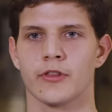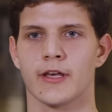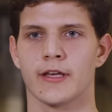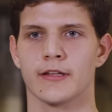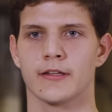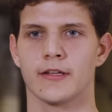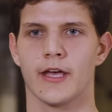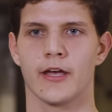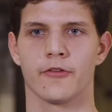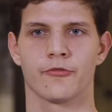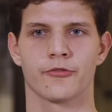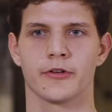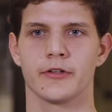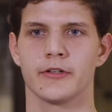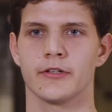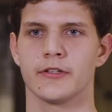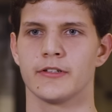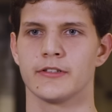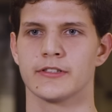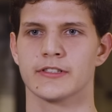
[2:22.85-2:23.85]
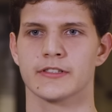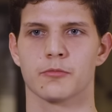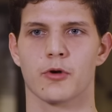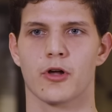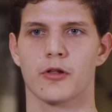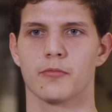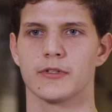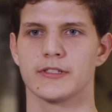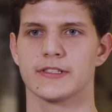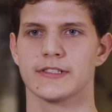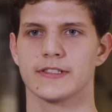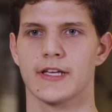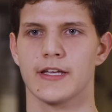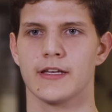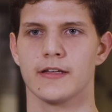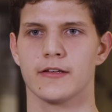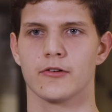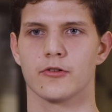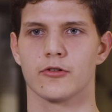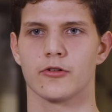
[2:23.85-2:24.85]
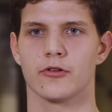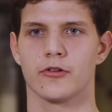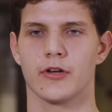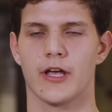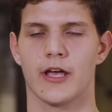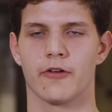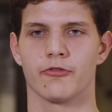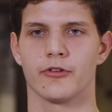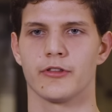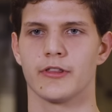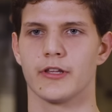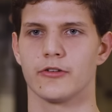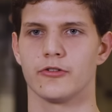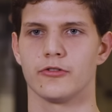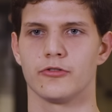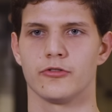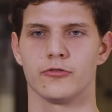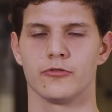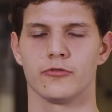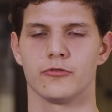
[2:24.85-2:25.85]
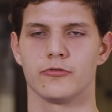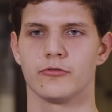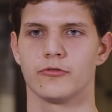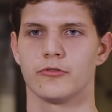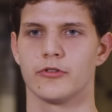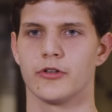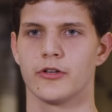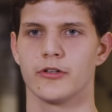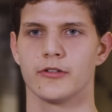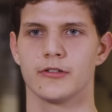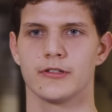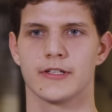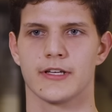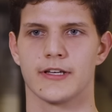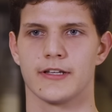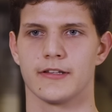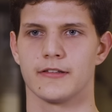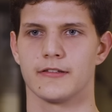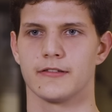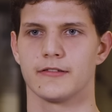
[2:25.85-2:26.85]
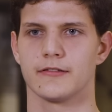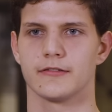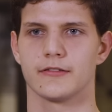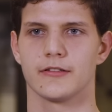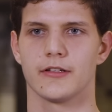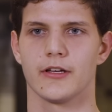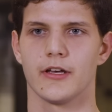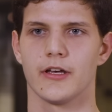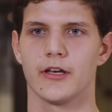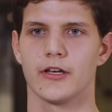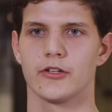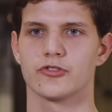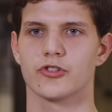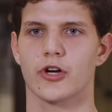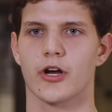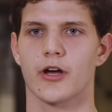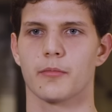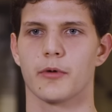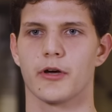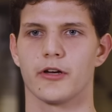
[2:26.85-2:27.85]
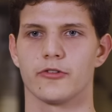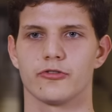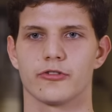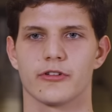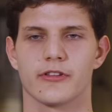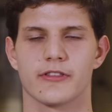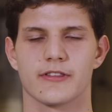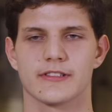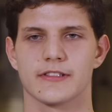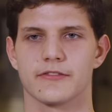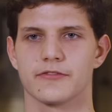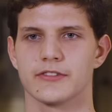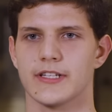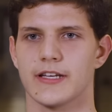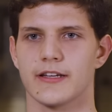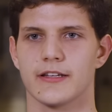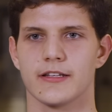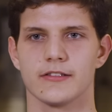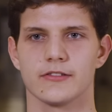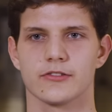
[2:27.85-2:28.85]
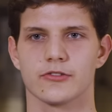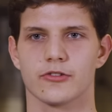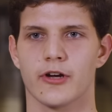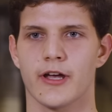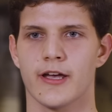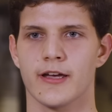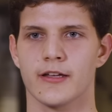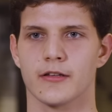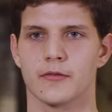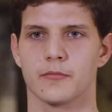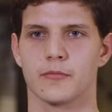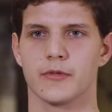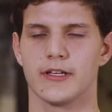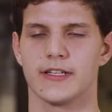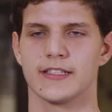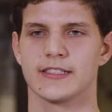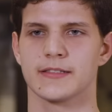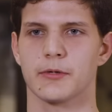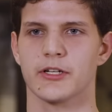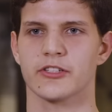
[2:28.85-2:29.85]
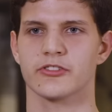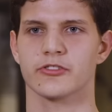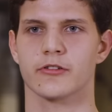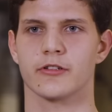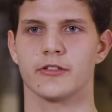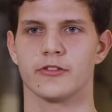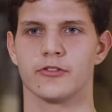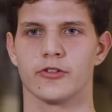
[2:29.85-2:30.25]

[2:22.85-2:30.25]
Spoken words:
that, every small mistake or everything you do good can drop hundreds of seconds or add them, especially